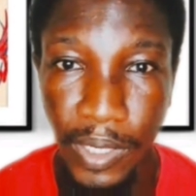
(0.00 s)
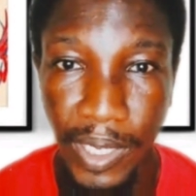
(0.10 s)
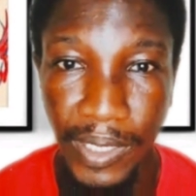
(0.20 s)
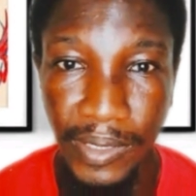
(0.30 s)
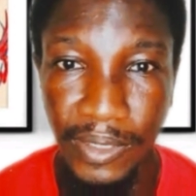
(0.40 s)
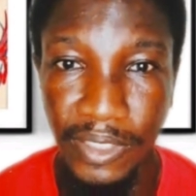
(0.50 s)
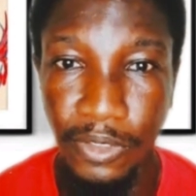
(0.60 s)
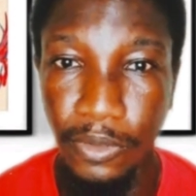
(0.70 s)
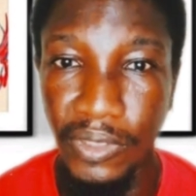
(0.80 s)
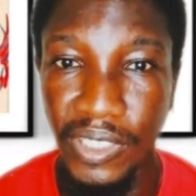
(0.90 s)
and the
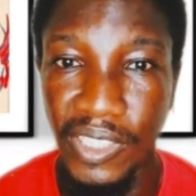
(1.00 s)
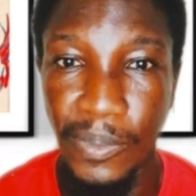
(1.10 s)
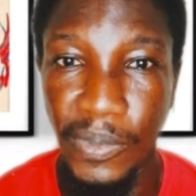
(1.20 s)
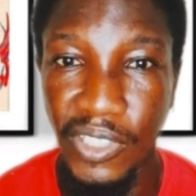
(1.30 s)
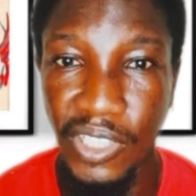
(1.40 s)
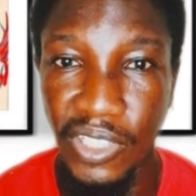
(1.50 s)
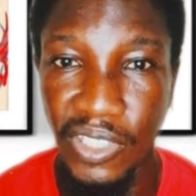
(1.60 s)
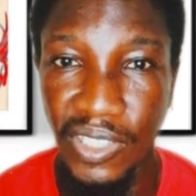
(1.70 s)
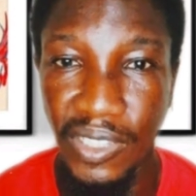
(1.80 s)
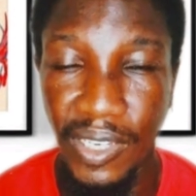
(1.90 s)
whole thing is being
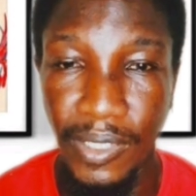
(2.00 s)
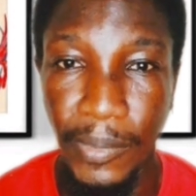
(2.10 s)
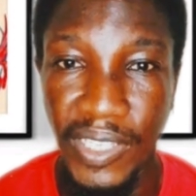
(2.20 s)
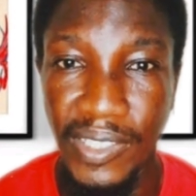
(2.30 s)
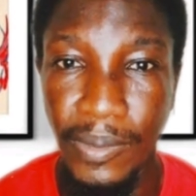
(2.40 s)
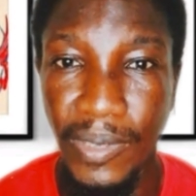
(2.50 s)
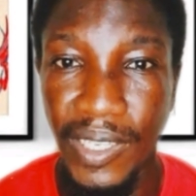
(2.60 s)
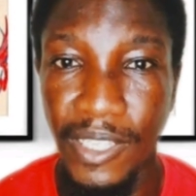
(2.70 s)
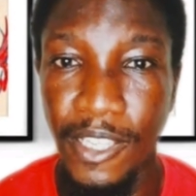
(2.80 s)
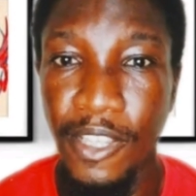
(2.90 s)
changed, and it might seem
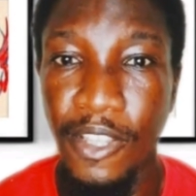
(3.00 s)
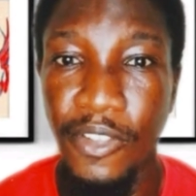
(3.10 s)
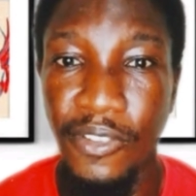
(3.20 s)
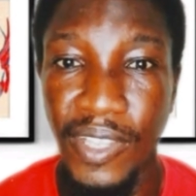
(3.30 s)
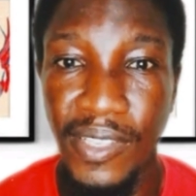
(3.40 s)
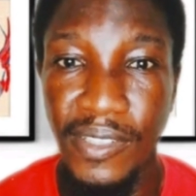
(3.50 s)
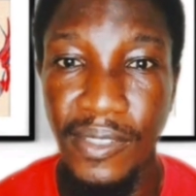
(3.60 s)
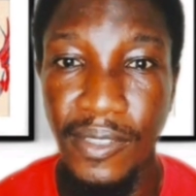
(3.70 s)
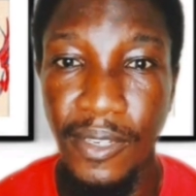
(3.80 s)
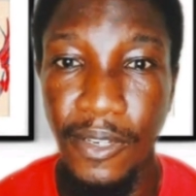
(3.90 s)
like
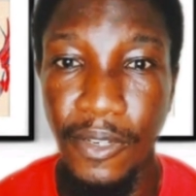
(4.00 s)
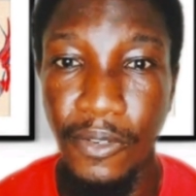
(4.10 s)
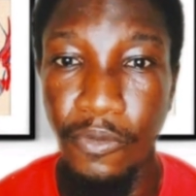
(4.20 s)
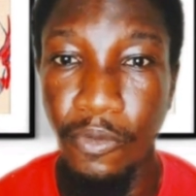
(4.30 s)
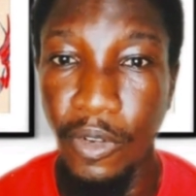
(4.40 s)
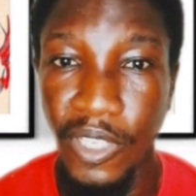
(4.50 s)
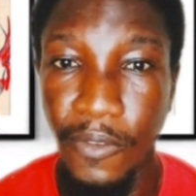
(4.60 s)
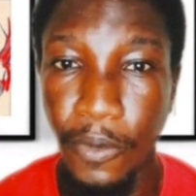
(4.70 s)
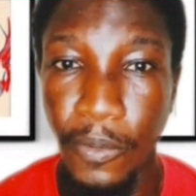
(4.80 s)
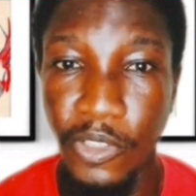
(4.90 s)
there's a wrong
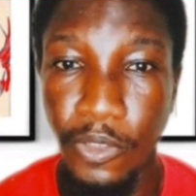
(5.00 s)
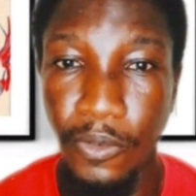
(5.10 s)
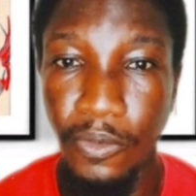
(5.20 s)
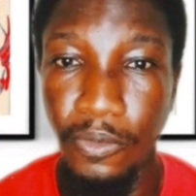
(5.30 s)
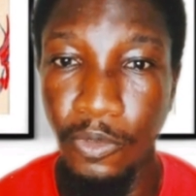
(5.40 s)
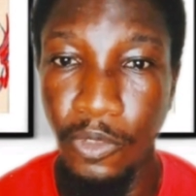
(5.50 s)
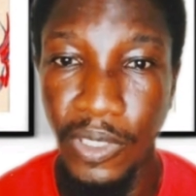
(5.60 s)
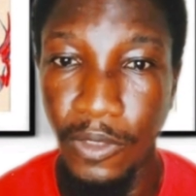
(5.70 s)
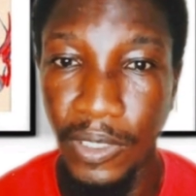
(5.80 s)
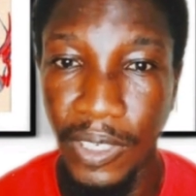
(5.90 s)
information going
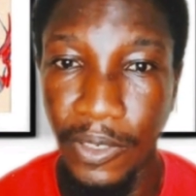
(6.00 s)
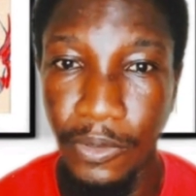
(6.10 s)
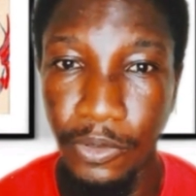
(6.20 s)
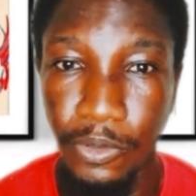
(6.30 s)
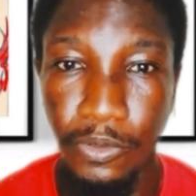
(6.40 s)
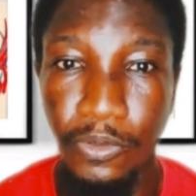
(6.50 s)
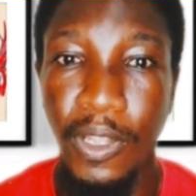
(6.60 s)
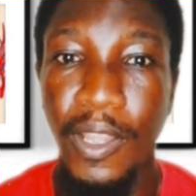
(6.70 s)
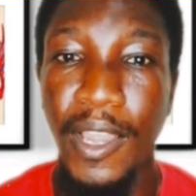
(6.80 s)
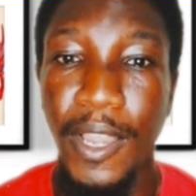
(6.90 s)
all around. So
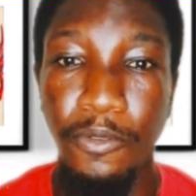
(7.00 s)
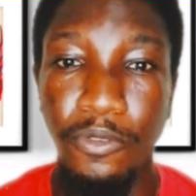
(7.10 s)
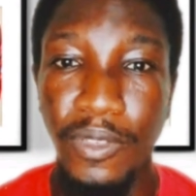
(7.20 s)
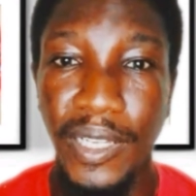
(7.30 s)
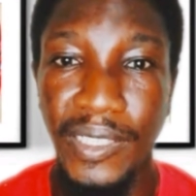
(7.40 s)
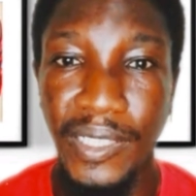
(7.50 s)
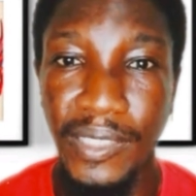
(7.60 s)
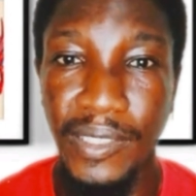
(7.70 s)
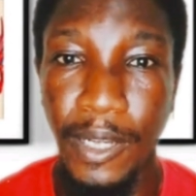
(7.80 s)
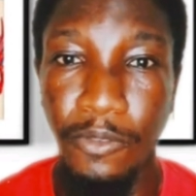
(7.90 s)
I wouldn't like
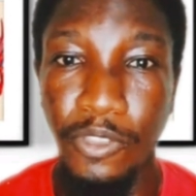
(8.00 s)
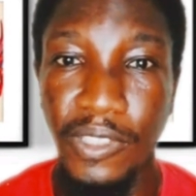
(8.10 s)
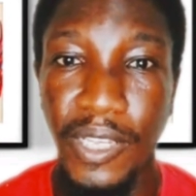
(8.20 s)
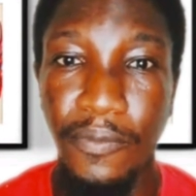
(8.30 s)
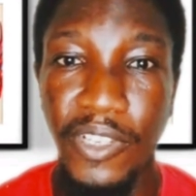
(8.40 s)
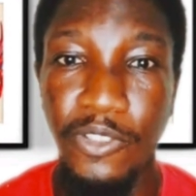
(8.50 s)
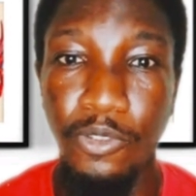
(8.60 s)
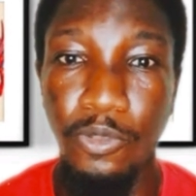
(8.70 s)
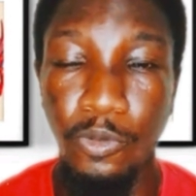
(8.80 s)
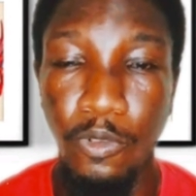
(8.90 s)
that. I'll just advise
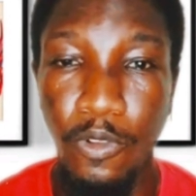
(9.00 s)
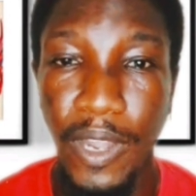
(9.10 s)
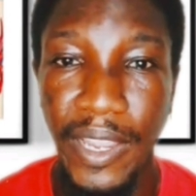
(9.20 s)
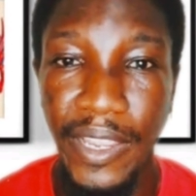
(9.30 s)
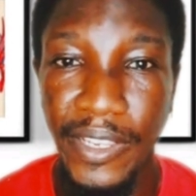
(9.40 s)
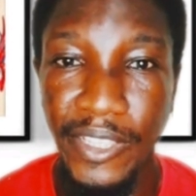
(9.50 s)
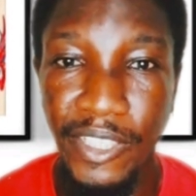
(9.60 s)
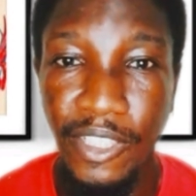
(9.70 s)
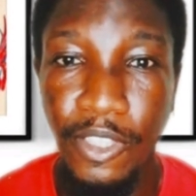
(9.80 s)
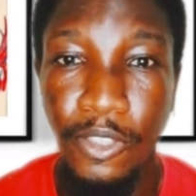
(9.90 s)
you to go ahead,
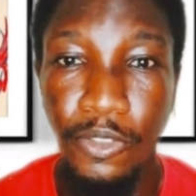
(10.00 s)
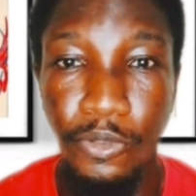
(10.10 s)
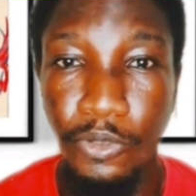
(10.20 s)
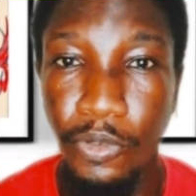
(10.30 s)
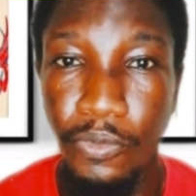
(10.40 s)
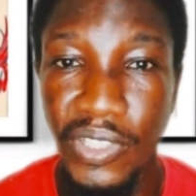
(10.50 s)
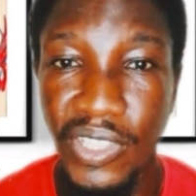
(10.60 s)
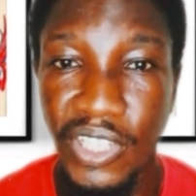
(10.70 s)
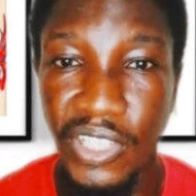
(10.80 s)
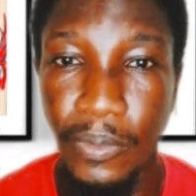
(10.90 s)
do your
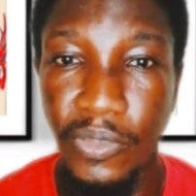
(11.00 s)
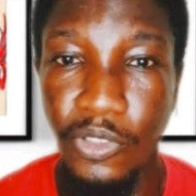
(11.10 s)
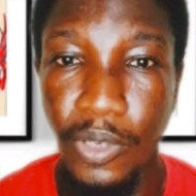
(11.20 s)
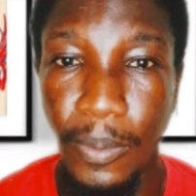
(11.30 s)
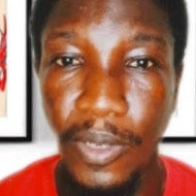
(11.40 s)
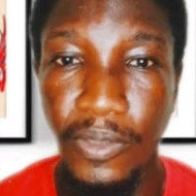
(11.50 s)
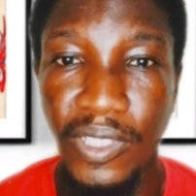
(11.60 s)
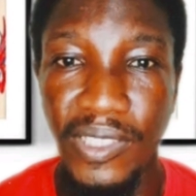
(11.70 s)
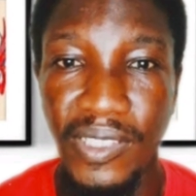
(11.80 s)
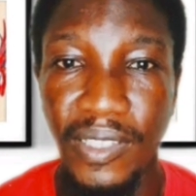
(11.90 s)
research, and be sure about the
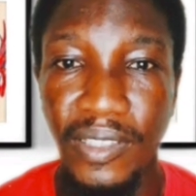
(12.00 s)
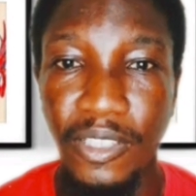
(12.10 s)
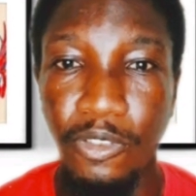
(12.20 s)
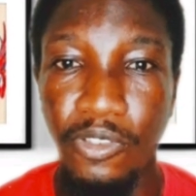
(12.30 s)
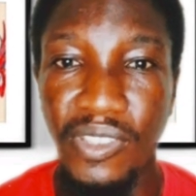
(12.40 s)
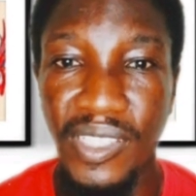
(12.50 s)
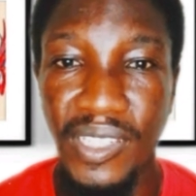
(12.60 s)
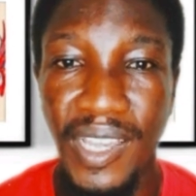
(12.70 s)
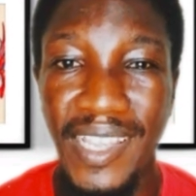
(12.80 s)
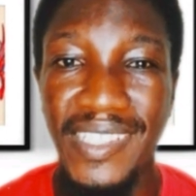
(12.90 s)
exact thing you're
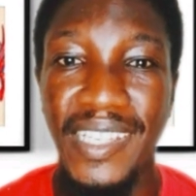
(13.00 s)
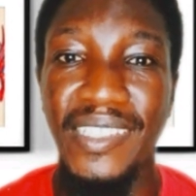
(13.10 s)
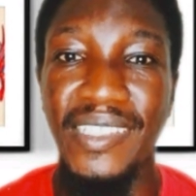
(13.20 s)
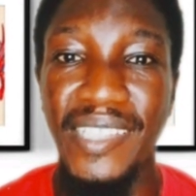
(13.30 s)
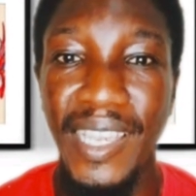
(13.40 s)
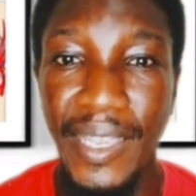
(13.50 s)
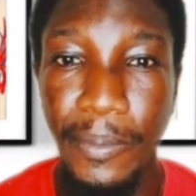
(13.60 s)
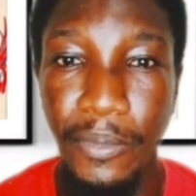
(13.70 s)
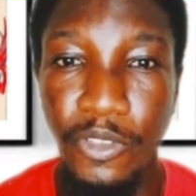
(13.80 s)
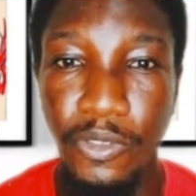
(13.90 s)
seeing as at the
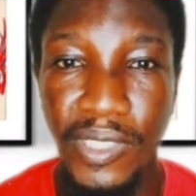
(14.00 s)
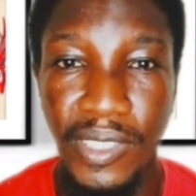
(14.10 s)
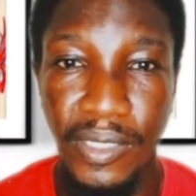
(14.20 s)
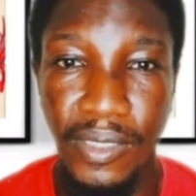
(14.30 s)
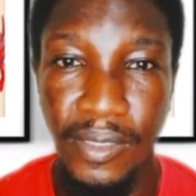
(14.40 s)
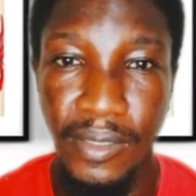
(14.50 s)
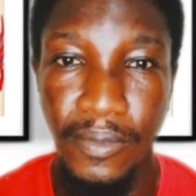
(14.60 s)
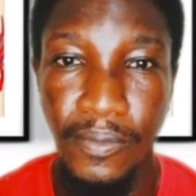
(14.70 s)
time you're seeing it.